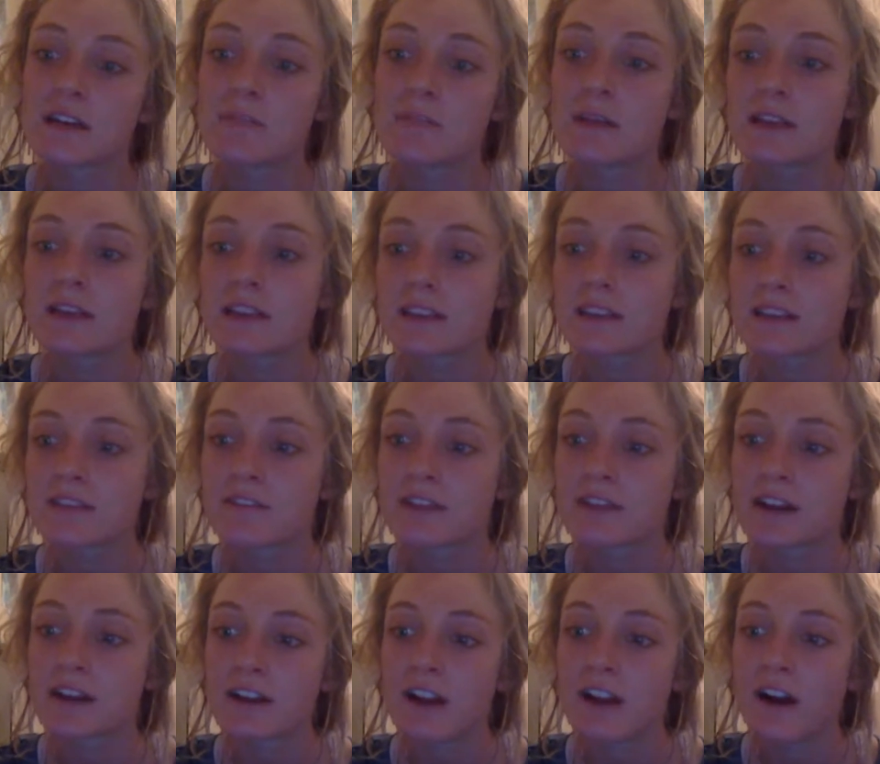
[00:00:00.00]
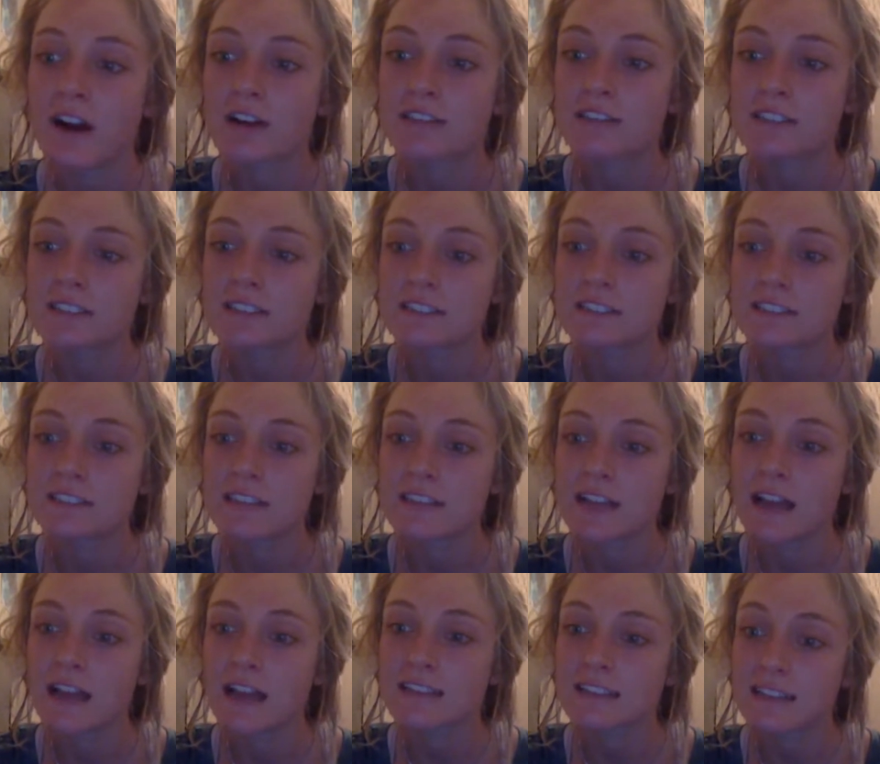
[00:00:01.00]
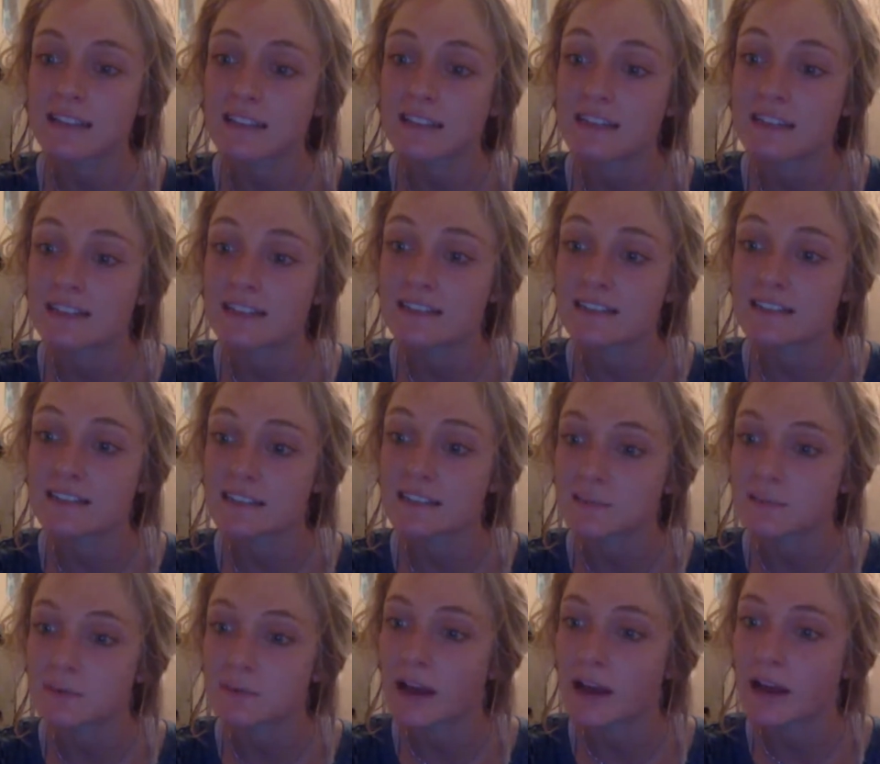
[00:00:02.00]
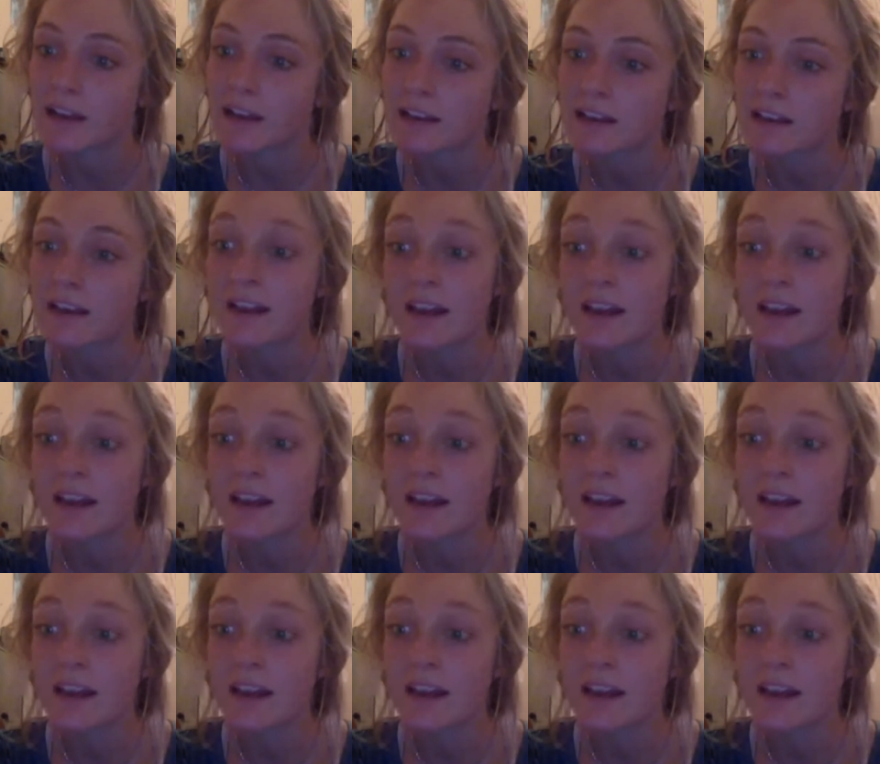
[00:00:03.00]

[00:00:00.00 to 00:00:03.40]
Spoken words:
making them very hard to detect and easy to spread,